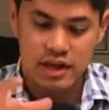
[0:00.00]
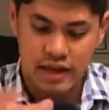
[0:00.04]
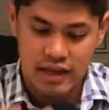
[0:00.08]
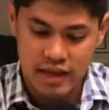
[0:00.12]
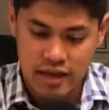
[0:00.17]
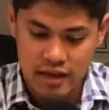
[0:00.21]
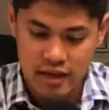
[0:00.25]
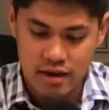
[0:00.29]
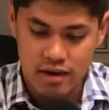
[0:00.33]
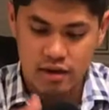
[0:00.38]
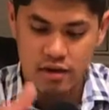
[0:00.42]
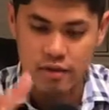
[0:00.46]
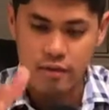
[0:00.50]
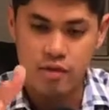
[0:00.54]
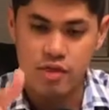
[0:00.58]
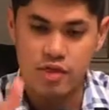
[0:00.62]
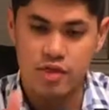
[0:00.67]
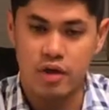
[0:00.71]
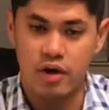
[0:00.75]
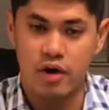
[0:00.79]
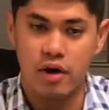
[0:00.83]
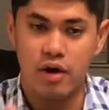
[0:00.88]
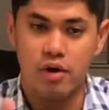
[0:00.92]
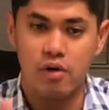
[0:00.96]
in
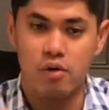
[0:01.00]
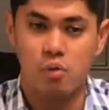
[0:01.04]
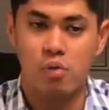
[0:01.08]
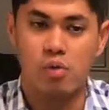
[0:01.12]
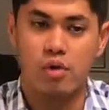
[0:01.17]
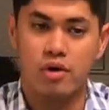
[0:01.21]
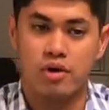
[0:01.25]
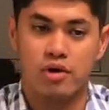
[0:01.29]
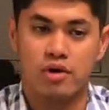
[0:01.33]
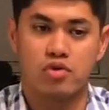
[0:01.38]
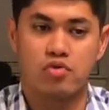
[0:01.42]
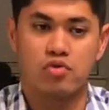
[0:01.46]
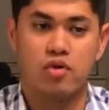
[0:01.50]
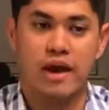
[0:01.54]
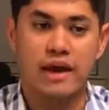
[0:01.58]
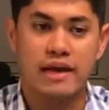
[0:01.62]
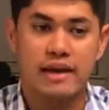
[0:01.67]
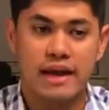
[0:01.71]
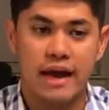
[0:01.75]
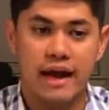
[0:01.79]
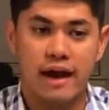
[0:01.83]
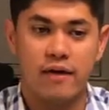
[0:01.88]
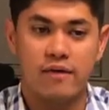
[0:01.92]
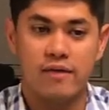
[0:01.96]
the work. Right
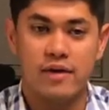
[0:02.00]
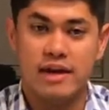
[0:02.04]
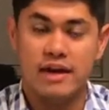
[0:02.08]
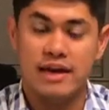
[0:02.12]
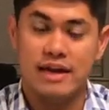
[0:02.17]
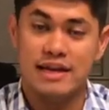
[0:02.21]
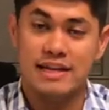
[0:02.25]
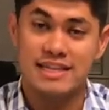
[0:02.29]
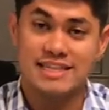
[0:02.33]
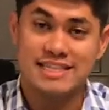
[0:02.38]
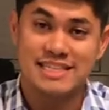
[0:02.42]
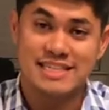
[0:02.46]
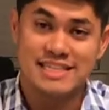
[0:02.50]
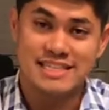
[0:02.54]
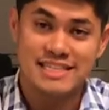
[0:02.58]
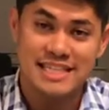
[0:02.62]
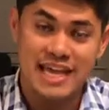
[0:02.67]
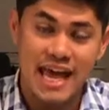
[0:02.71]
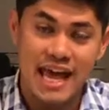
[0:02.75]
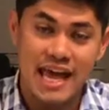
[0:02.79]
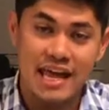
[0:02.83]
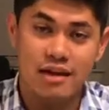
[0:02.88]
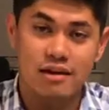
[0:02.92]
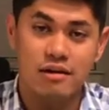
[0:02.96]
now, it is
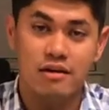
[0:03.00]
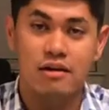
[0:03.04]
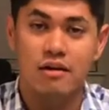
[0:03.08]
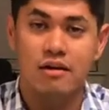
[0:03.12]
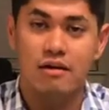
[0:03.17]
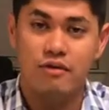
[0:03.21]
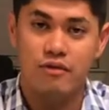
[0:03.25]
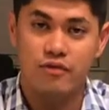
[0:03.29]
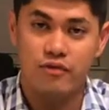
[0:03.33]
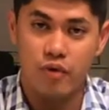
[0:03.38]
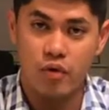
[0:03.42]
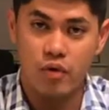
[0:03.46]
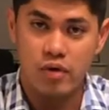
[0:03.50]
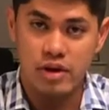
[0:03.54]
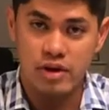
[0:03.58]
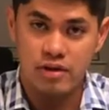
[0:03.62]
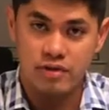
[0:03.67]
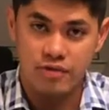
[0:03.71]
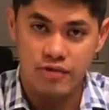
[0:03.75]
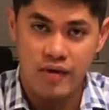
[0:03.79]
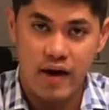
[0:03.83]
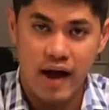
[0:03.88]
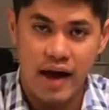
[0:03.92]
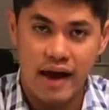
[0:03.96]

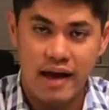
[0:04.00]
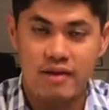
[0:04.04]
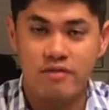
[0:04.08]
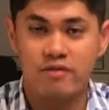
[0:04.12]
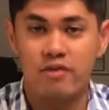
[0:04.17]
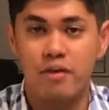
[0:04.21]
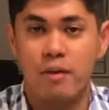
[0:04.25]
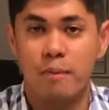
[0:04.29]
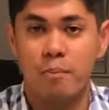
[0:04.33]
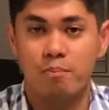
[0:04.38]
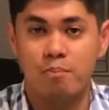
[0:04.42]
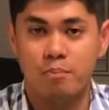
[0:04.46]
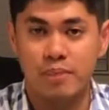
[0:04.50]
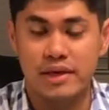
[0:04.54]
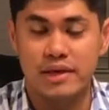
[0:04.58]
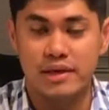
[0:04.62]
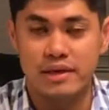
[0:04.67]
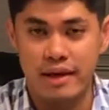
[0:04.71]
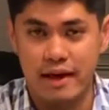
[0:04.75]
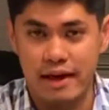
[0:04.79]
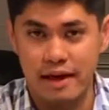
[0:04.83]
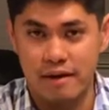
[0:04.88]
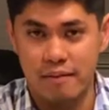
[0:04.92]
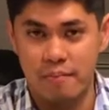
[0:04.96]
10:45
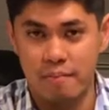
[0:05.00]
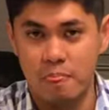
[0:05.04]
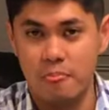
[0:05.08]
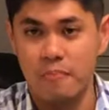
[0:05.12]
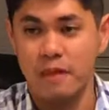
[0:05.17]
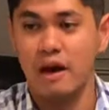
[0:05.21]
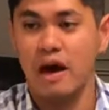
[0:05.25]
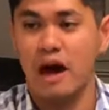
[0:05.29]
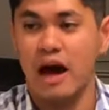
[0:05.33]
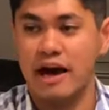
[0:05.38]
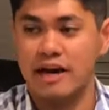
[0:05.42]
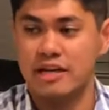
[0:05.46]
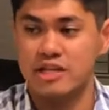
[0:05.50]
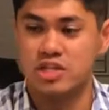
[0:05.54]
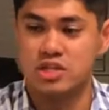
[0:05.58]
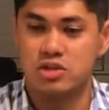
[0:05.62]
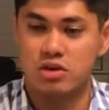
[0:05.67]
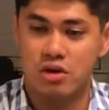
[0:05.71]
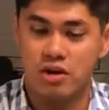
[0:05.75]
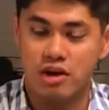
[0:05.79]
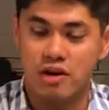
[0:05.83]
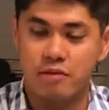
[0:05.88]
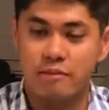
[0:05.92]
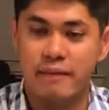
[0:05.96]
p.m. I
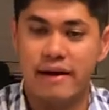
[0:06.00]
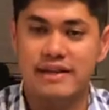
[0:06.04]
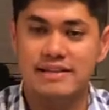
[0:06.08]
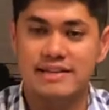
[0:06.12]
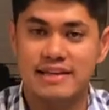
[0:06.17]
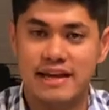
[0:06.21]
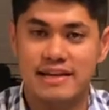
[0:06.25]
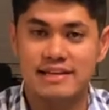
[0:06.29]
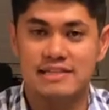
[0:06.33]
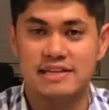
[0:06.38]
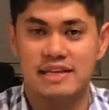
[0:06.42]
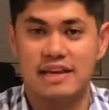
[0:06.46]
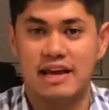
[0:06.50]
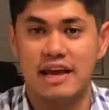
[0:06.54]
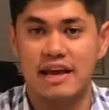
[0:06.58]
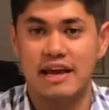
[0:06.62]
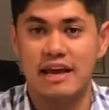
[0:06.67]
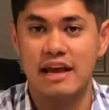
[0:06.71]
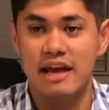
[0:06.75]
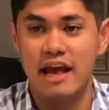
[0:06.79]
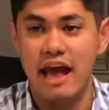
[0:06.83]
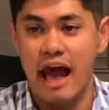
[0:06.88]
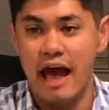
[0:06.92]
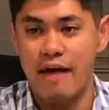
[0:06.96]
started my day today
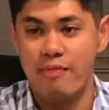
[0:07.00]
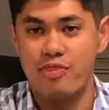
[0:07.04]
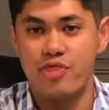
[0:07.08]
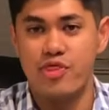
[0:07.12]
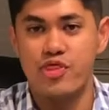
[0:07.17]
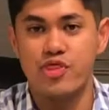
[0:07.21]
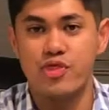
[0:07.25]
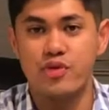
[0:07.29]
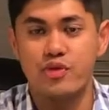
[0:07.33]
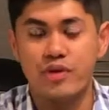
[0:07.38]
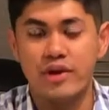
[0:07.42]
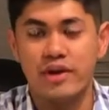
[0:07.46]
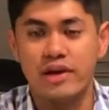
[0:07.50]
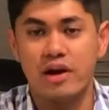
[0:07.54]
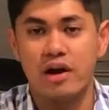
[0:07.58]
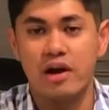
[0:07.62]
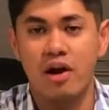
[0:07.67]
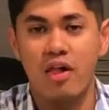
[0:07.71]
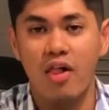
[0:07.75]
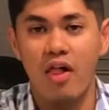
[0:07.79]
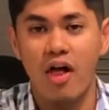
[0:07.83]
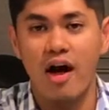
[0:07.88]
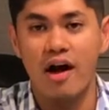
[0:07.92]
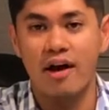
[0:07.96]
at 3
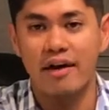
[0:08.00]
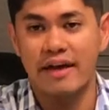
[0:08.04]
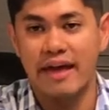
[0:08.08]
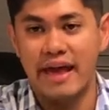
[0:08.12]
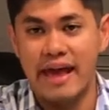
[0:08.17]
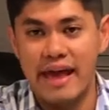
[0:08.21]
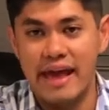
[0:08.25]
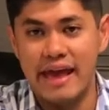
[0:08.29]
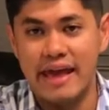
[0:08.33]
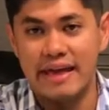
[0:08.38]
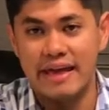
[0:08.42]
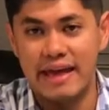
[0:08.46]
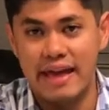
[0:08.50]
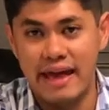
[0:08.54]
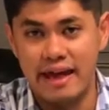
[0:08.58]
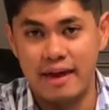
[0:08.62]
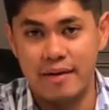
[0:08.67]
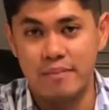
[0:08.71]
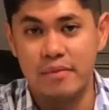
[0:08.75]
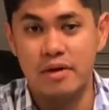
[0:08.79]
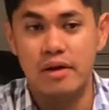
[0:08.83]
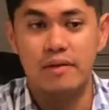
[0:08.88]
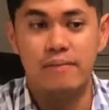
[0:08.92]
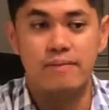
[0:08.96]
o'clock
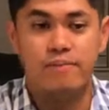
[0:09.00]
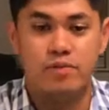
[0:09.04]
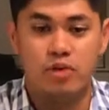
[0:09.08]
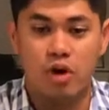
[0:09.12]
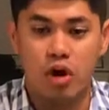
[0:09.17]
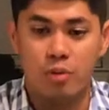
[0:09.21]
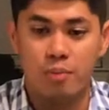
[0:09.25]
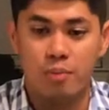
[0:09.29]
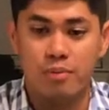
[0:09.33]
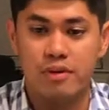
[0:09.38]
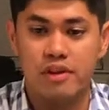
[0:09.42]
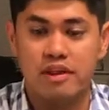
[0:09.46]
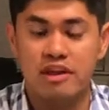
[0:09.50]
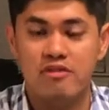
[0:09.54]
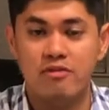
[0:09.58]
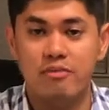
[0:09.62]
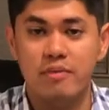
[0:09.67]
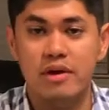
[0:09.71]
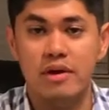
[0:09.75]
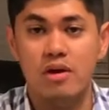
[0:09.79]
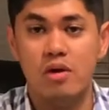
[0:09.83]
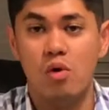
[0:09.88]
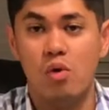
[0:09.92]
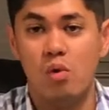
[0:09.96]
a.m. Don't believe
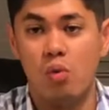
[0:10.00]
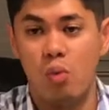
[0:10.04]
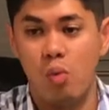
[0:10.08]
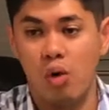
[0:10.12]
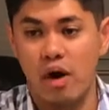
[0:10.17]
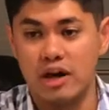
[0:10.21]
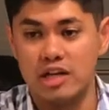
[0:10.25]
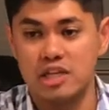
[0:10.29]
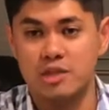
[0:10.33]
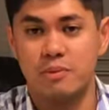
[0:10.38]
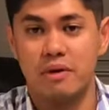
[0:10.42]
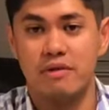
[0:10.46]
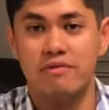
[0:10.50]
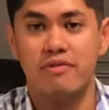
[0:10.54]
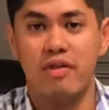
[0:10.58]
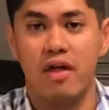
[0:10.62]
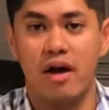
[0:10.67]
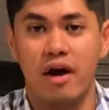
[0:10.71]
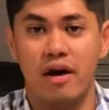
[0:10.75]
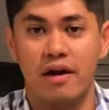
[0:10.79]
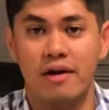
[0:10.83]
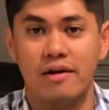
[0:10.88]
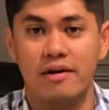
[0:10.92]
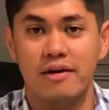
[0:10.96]
me? Watch my
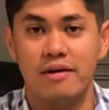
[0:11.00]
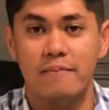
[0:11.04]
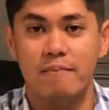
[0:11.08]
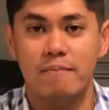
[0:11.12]
vlog.